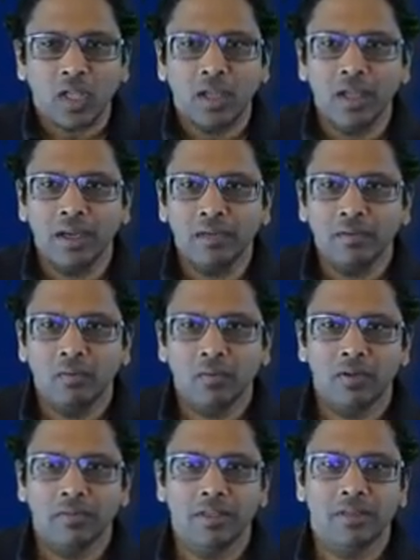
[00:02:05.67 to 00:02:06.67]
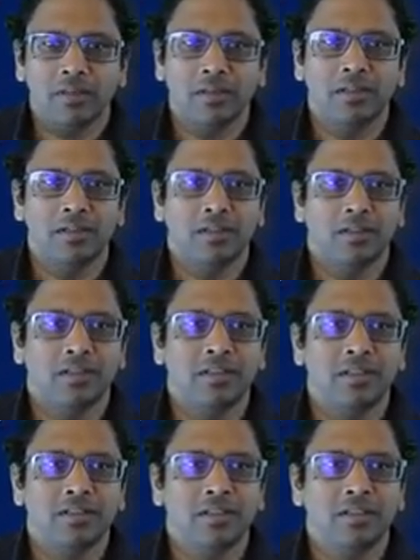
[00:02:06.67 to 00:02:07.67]
And what we are
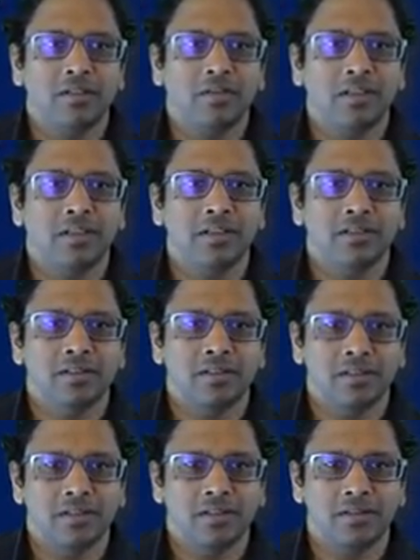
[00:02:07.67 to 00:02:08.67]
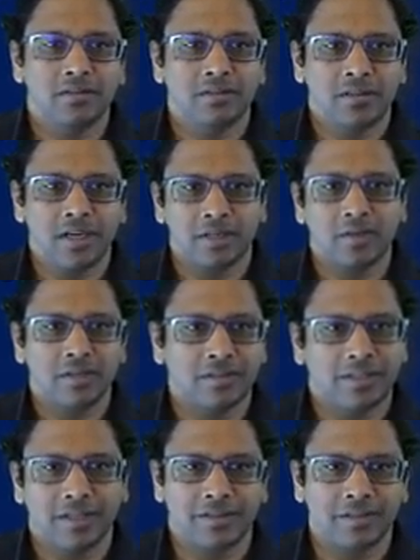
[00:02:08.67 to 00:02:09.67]
essentially doing is trying to
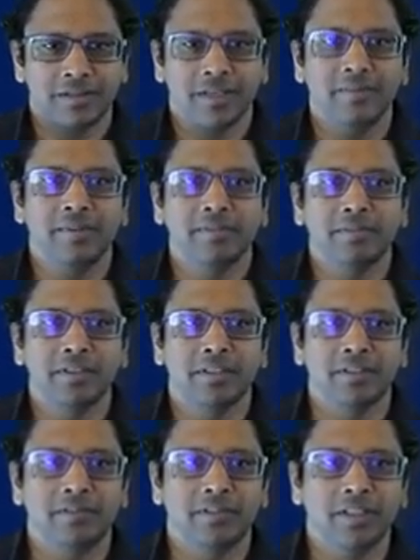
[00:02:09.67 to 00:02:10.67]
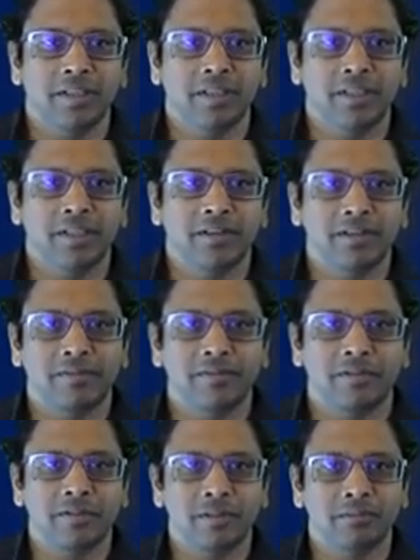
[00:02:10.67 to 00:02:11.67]
extract the same information we had
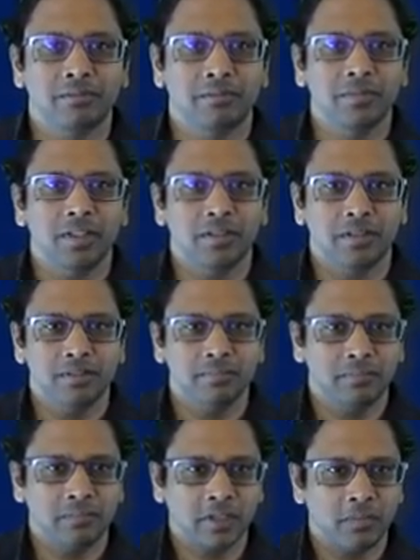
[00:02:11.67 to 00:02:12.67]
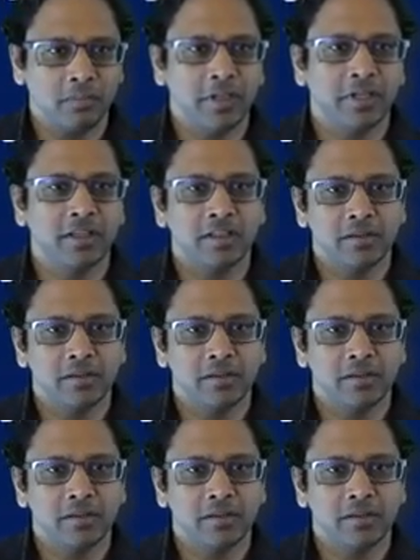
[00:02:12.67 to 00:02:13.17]
from Pig